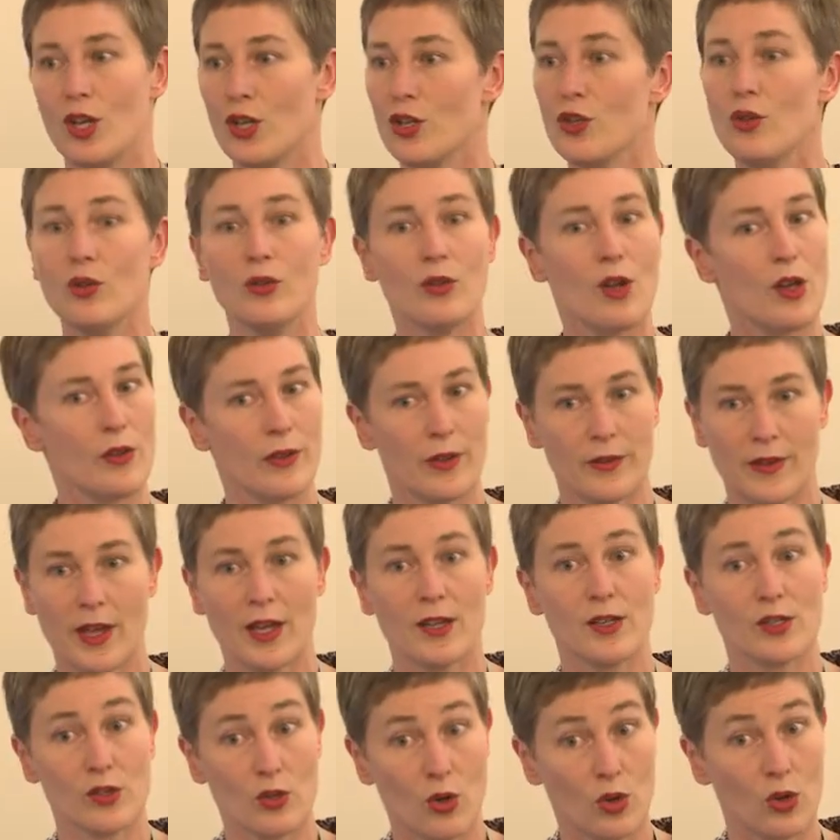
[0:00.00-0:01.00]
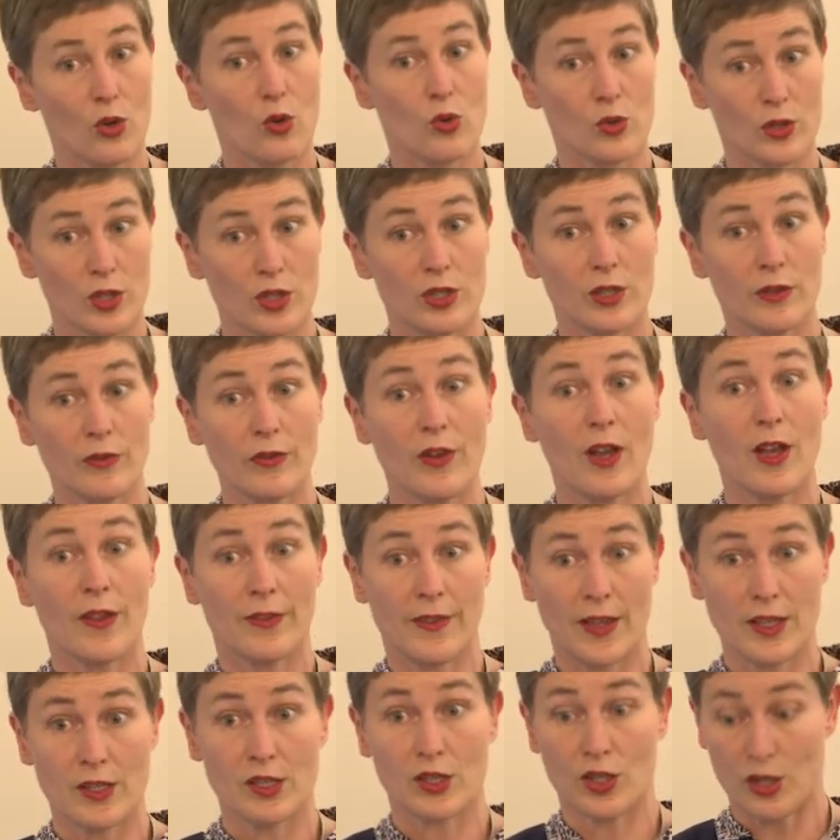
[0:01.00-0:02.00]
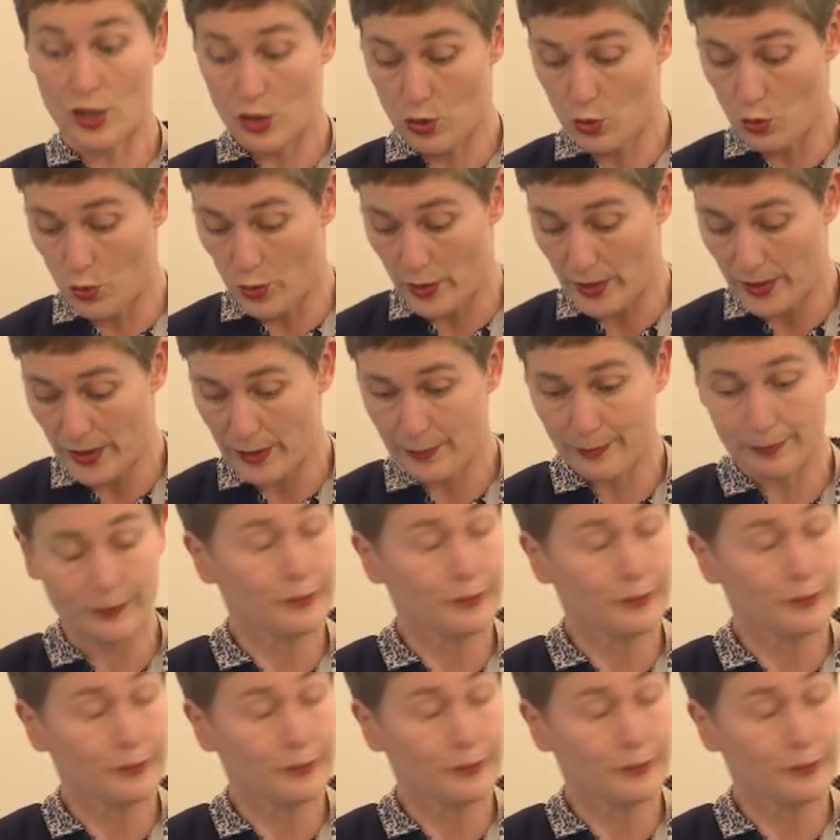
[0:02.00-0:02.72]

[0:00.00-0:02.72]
you know that that is not causative, that's just noise.